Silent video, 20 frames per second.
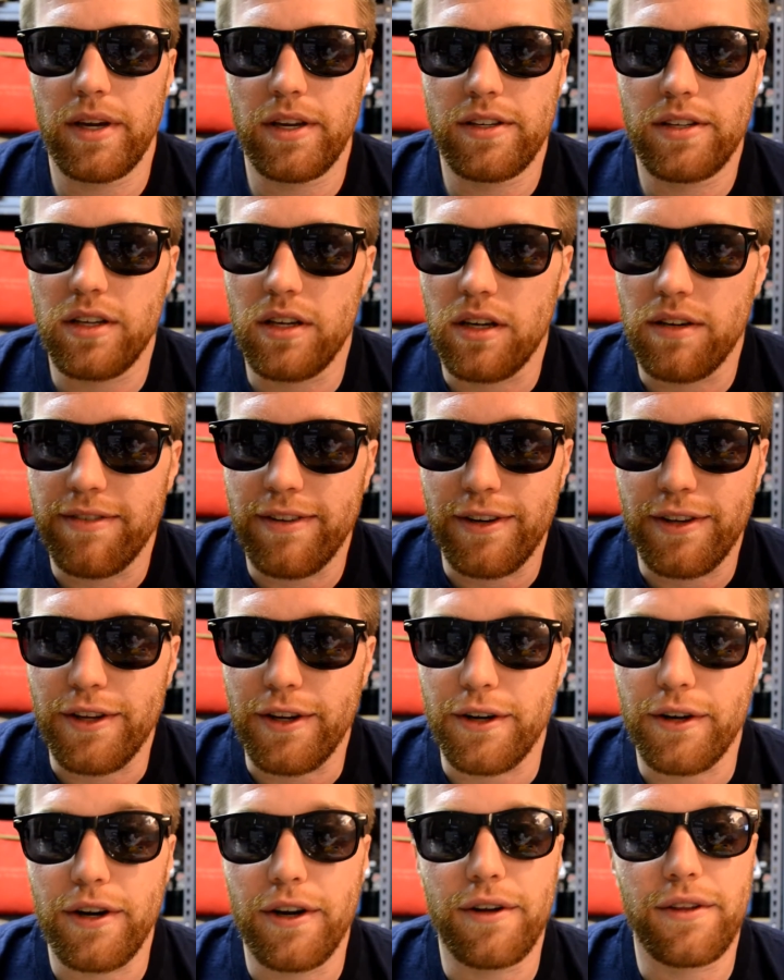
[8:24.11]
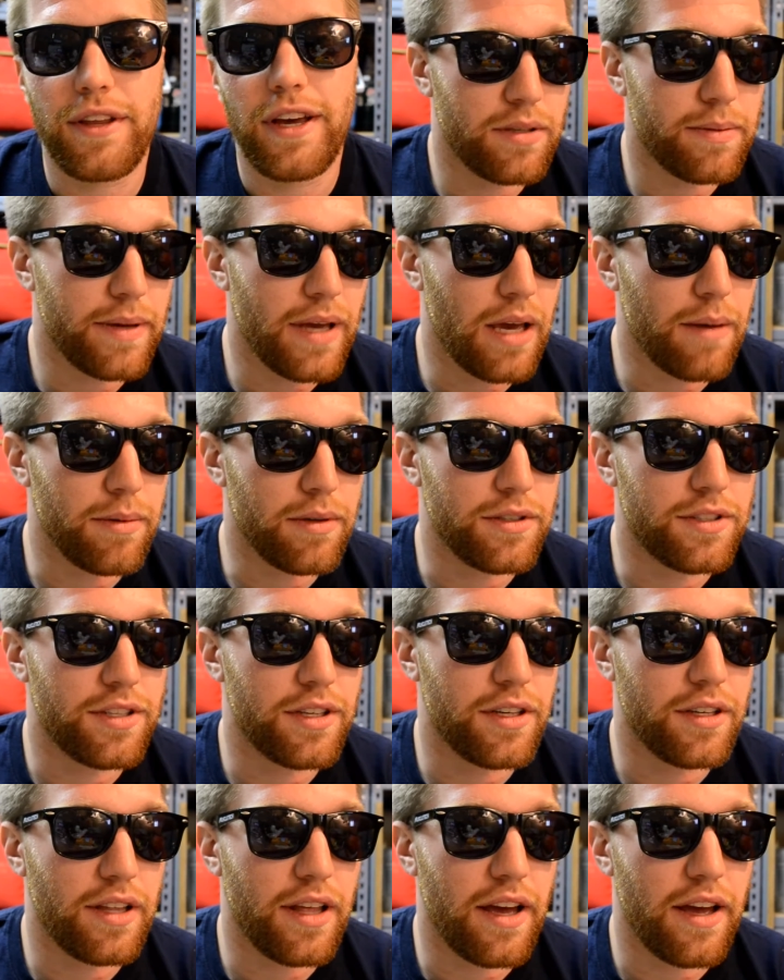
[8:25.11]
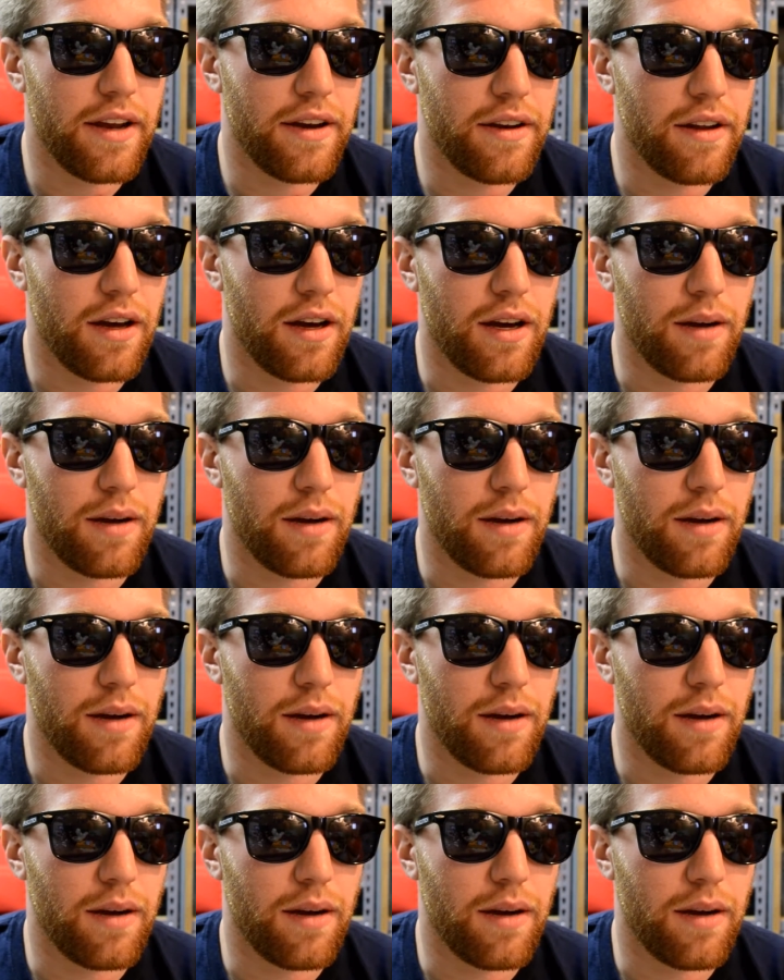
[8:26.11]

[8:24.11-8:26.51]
to further growth, to be able to then